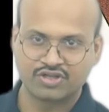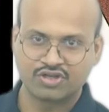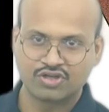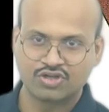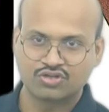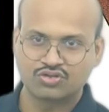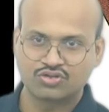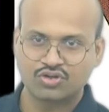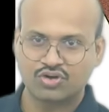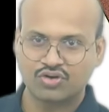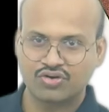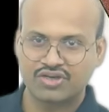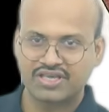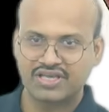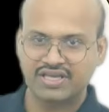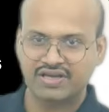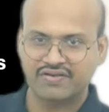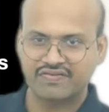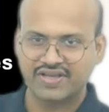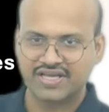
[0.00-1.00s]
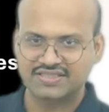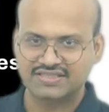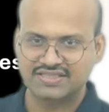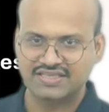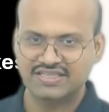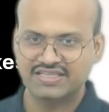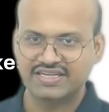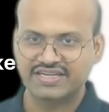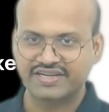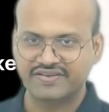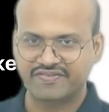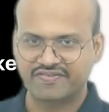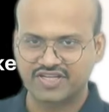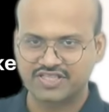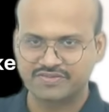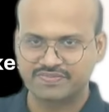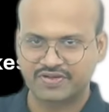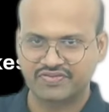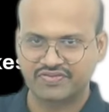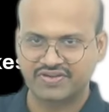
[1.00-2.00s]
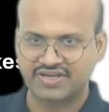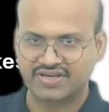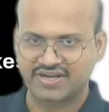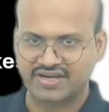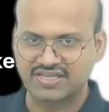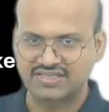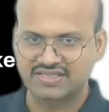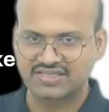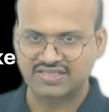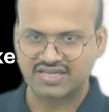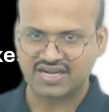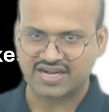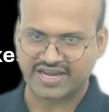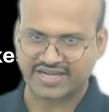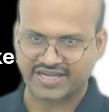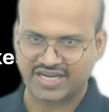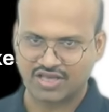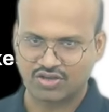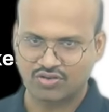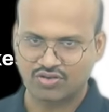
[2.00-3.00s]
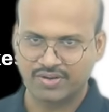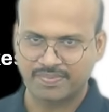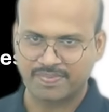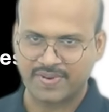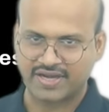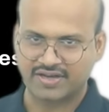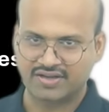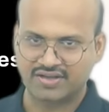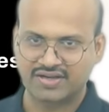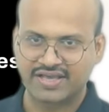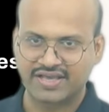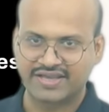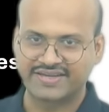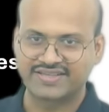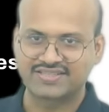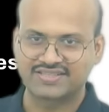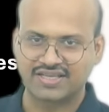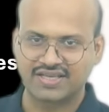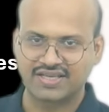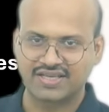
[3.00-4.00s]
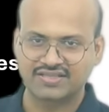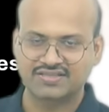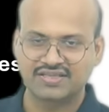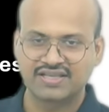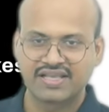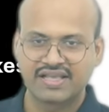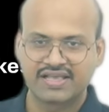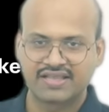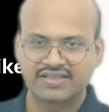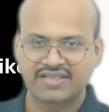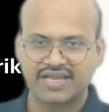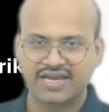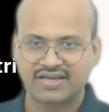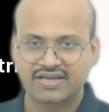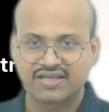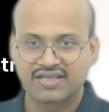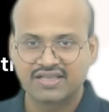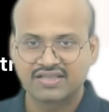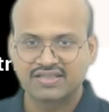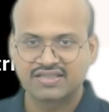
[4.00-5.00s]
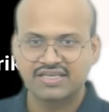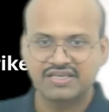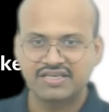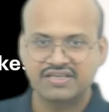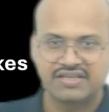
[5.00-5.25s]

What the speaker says: So here we are seeing the difference between trellis and rectangular pattern, and it says that the